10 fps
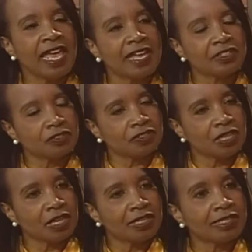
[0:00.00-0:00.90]

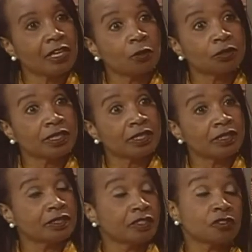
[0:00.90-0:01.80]
Exercise helps
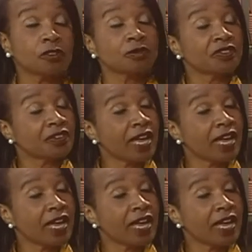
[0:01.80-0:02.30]
kids in terms of